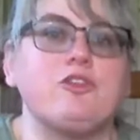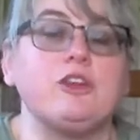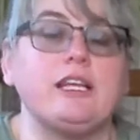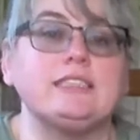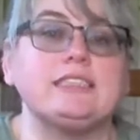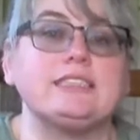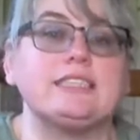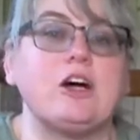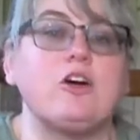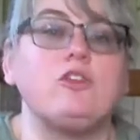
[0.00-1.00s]
the fleece
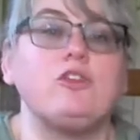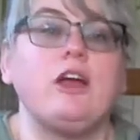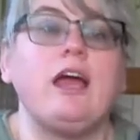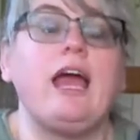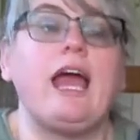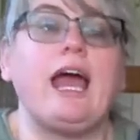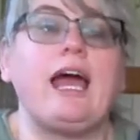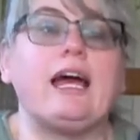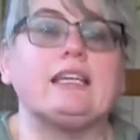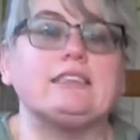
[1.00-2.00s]
itself,
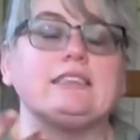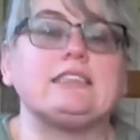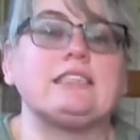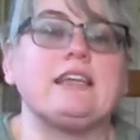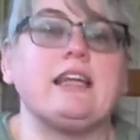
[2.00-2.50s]
and